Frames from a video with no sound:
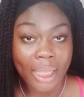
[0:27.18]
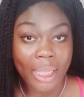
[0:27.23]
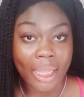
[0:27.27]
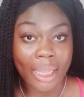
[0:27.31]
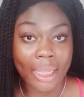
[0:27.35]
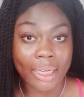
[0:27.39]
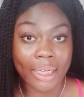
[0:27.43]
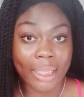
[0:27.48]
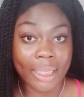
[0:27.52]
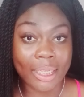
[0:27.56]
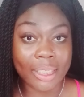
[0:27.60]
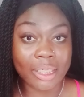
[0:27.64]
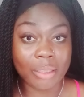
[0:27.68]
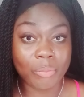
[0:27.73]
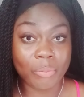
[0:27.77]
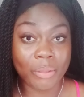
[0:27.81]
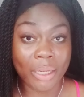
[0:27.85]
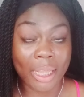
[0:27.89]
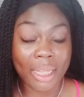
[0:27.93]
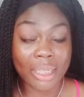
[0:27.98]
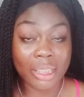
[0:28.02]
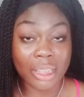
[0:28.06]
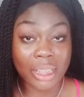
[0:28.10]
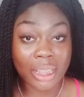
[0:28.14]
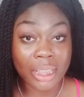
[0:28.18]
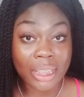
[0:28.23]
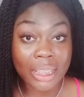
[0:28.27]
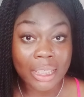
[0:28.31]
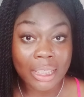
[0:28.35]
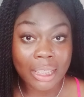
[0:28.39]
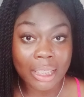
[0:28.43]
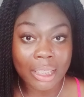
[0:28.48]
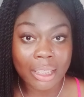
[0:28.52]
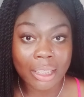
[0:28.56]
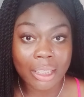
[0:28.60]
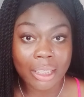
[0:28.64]
and husband has
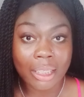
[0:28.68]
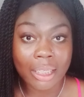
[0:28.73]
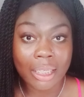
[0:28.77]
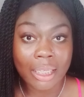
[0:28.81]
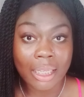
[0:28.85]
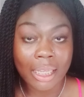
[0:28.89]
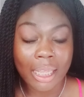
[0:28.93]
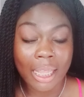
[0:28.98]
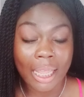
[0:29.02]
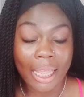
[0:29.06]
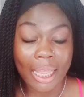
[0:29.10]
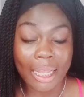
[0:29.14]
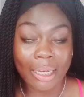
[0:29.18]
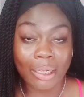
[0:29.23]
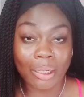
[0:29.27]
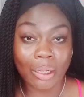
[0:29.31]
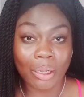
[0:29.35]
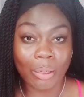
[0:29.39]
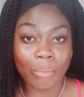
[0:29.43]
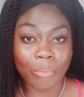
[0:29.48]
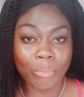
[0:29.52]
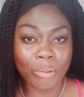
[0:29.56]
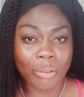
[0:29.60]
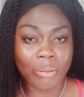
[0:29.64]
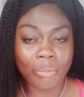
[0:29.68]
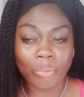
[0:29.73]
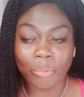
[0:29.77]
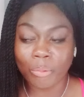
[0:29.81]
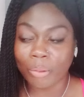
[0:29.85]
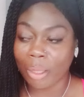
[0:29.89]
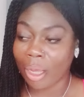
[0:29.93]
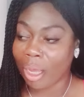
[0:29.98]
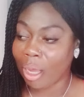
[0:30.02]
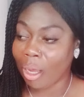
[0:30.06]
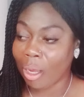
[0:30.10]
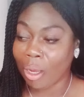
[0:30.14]
cheated. And you
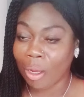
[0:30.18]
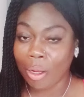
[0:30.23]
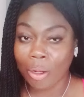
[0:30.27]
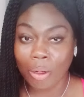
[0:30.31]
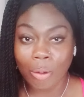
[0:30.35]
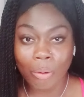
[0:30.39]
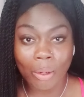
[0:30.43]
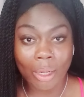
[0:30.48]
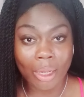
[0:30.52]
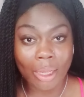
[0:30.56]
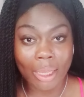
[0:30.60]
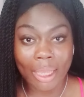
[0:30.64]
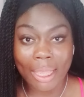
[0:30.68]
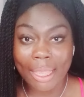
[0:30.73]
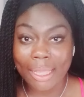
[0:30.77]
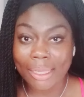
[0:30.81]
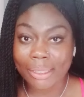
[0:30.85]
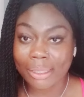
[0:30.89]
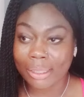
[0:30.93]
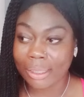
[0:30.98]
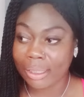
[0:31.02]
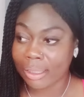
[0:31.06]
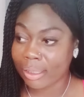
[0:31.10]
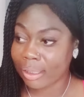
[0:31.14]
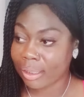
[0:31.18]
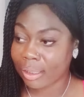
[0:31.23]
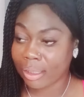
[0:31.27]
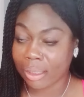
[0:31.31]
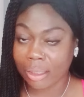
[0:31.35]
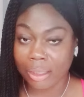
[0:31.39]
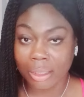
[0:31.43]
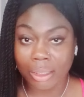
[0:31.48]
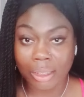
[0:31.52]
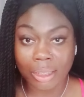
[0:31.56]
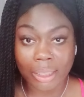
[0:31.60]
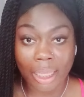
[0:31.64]
all exits
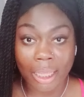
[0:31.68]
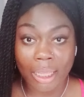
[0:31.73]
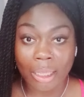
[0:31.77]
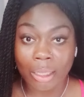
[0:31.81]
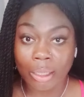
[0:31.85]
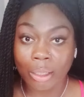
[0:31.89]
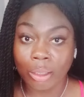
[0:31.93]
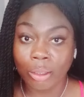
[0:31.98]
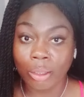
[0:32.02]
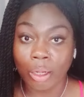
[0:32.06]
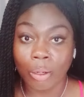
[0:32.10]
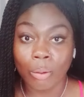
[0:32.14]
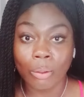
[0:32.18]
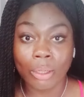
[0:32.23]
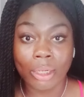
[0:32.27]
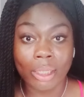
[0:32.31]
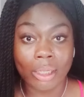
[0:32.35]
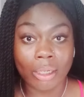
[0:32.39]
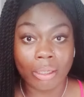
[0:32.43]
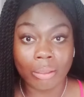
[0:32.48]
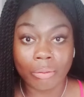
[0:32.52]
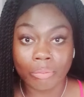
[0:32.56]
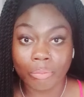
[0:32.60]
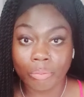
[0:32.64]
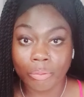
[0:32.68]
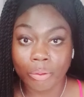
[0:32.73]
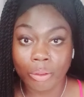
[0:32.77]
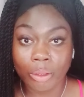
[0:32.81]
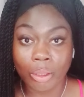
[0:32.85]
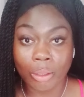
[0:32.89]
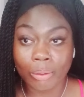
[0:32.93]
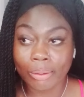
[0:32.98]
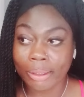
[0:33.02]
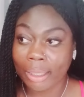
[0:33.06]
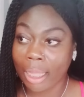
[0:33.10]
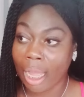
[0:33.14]
say go left. You know
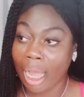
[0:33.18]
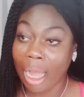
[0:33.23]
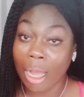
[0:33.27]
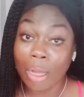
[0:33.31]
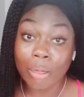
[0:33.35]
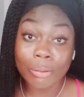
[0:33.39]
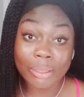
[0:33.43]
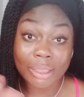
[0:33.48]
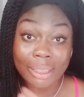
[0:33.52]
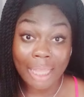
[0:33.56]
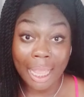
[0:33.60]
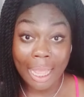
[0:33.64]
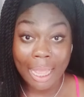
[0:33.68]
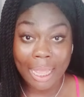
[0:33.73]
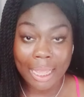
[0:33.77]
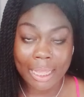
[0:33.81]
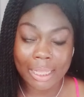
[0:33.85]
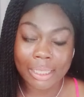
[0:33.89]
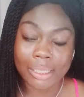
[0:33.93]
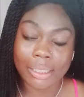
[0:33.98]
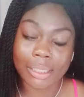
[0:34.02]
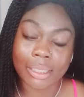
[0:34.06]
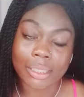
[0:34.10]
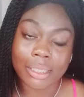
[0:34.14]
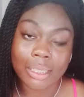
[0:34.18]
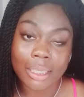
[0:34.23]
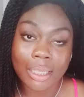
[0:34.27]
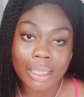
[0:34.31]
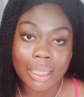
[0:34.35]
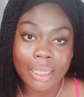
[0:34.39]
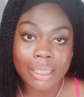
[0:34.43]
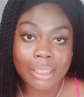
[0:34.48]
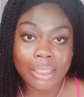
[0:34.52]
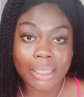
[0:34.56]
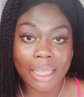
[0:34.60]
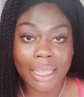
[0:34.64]
what I'm saying? All signs
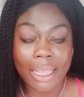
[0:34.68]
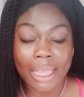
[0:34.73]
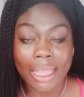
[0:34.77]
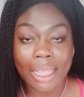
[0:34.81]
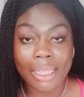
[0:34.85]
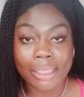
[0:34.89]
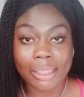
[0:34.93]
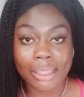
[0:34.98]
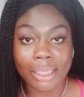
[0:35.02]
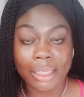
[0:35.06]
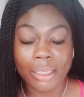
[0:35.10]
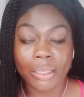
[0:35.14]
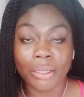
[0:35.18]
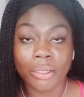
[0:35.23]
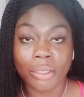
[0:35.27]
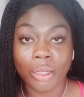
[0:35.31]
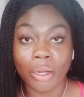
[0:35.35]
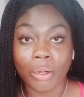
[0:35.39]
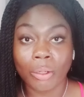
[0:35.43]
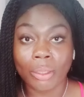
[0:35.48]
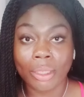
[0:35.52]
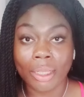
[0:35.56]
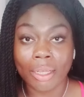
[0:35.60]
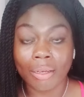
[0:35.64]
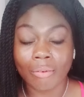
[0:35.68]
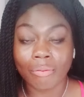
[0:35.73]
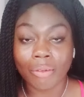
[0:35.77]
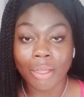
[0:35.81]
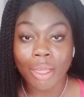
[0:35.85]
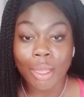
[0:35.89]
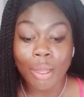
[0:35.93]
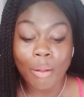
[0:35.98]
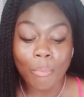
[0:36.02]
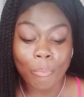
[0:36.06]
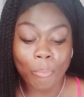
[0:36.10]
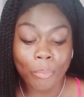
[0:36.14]
say exit here, go left.
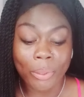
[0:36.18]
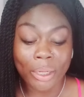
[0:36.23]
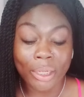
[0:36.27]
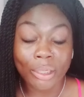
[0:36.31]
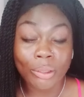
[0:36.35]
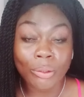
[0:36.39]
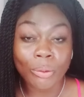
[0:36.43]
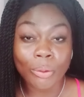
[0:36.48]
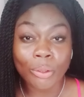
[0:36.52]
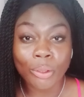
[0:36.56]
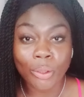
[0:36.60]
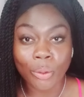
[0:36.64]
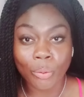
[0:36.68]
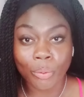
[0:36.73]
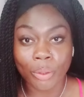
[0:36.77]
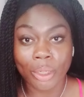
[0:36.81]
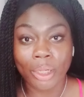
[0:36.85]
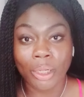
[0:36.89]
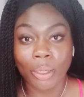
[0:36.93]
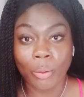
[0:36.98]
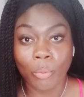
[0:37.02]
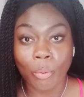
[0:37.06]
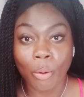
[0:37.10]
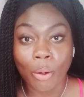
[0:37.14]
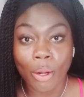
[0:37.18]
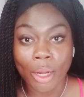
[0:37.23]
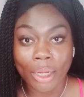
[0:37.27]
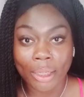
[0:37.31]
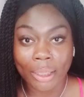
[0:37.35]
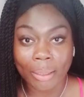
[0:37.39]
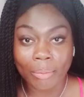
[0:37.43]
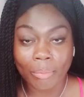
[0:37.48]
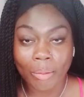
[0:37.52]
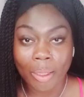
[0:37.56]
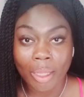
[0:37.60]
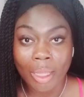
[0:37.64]
But do you really want
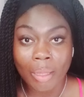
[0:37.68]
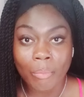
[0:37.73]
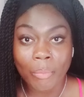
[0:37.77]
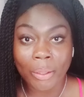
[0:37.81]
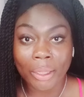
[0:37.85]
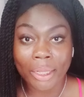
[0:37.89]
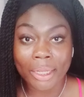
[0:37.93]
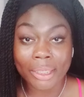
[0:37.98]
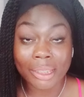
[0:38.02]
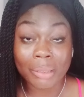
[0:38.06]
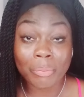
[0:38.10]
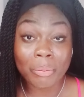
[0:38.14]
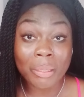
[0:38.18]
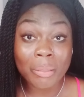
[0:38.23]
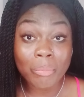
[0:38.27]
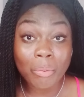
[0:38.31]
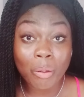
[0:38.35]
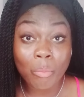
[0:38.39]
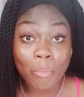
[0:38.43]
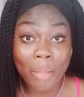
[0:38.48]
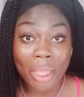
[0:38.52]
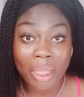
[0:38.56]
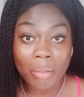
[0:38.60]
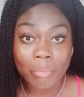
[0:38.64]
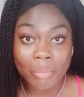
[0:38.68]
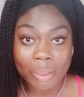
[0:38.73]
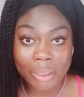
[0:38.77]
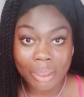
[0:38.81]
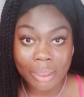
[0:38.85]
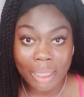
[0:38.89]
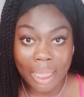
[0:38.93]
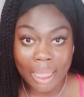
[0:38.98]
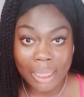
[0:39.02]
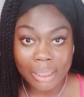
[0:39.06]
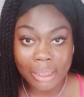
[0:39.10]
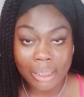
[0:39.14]
it? Because people make
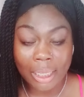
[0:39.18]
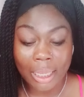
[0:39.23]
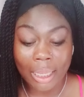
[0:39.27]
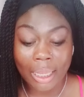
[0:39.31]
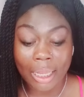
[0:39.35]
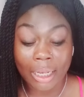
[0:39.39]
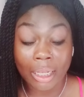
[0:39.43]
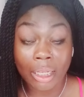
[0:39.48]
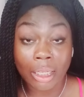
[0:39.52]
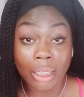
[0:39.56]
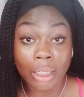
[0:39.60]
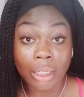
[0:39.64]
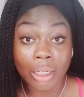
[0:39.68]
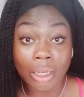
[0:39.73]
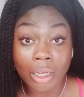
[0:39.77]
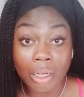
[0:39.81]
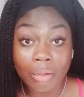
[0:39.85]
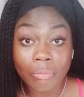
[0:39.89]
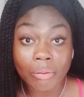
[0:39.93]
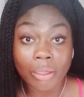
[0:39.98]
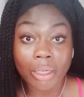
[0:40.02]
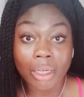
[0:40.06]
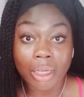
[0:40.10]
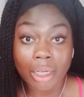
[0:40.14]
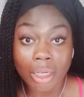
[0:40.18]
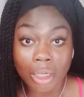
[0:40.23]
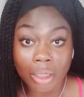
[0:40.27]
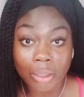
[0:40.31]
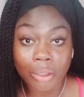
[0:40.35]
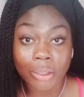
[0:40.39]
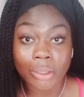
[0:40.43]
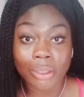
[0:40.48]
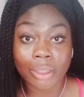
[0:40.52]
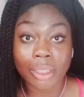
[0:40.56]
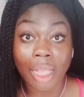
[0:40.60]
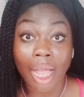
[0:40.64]
mistakes and love
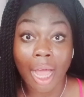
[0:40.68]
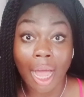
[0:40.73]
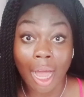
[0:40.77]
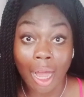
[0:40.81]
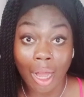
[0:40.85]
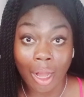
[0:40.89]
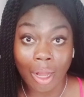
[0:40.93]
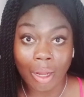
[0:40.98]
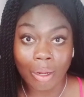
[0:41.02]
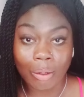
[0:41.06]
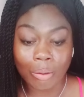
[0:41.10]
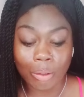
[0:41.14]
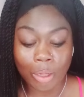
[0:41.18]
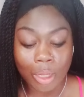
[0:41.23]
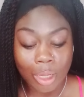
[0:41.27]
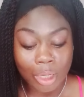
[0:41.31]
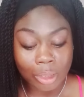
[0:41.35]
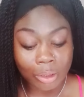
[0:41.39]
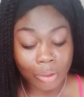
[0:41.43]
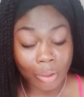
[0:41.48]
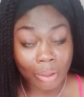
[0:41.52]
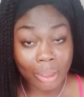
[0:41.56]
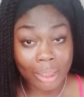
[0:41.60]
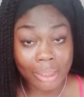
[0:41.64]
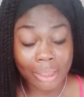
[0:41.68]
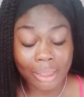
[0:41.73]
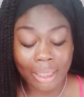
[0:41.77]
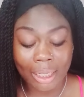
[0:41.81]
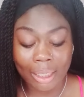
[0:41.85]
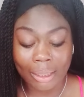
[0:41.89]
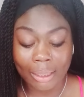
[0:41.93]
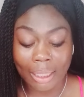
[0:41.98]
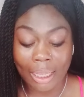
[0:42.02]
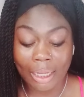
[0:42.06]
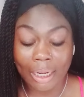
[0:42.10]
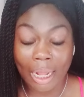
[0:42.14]
conquers all. So let's
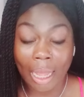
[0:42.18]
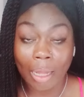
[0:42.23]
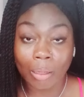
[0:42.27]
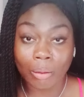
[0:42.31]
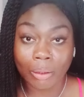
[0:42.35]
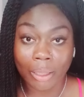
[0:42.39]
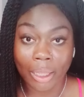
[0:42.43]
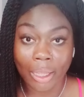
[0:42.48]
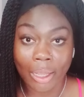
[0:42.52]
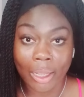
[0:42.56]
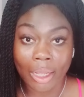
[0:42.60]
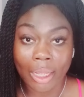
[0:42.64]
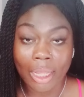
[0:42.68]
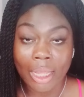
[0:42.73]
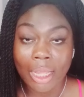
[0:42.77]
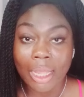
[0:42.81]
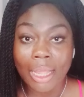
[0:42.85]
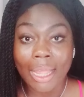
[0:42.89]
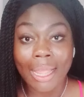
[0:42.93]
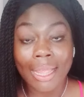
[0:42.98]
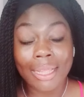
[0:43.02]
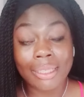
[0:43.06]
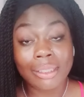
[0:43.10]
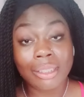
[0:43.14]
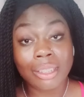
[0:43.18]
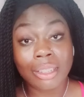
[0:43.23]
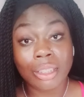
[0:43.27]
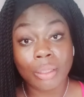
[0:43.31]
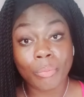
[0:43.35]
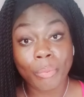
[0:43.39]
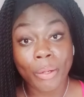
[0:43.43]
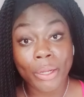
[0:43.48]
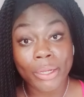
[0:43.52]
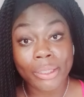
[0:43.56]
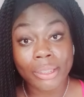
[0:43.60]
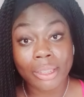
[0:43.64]
get that out there. And to the
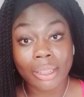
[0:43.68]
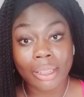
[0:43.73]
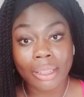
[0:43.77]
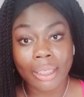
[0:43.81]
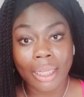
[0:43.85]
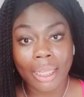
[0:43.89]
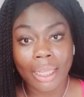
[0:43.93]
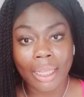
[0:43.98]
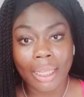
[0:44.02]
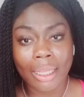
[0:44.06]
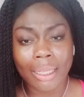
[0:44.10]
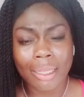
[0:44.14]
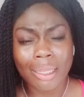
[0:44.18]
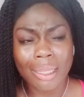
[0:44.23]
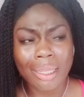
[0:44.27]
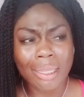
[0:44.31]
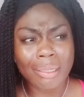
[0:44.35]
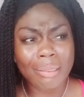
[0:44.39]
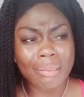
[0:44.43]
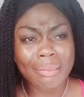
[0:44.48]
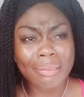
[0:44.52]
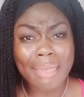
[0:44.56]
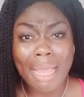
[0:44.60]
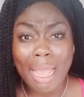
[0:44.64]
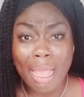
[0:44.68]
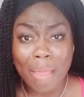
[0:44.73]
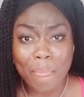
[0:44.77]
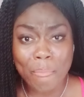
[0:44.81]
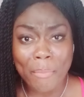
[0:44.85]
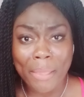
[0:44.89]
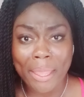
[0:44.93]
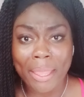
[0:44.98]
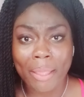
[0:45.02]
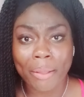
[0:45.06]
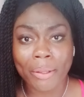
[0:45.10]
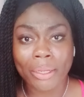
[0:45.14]
person that not
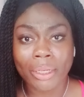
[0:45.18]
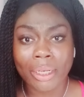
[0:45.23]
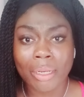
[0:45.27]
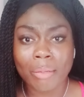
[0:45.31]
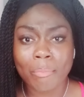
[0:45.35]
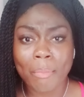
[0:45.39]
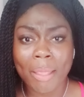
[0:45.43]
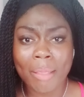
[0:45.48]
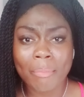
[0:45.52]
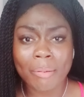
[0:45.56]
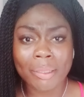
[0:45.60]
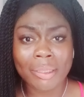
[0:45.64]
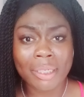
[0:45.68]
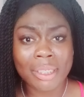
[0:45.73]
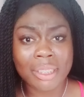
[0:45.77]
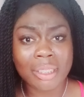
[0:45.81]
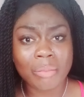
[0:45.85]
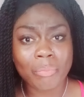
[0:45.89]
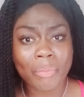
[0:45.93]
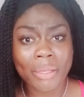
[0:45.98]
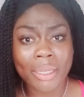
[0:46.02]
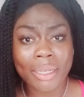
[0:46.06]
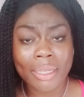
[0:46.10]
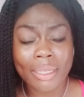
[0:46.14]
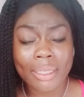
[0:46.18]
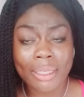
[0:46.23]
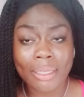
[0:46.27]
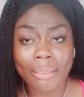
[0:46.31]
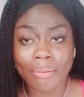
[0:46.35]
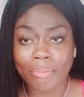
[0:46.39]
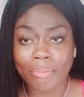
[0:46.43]
married and maybe just been